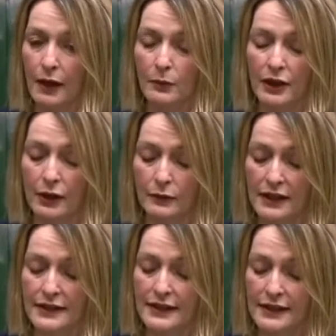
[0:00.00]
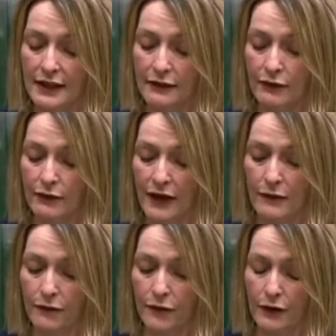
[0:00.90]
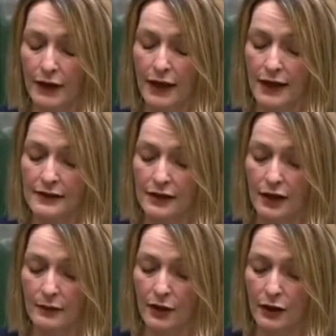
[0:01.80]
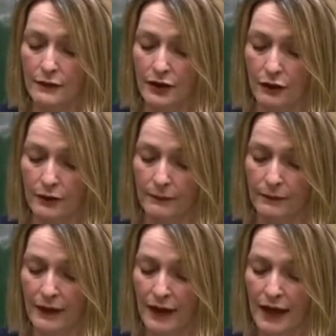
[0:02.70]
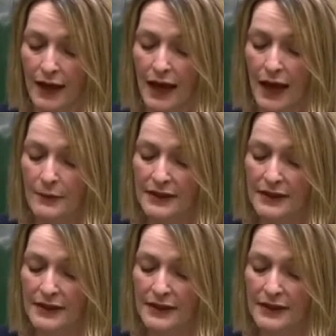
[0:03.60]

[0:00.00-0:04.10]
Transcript: and will only deteriorate further as time goes on. Emma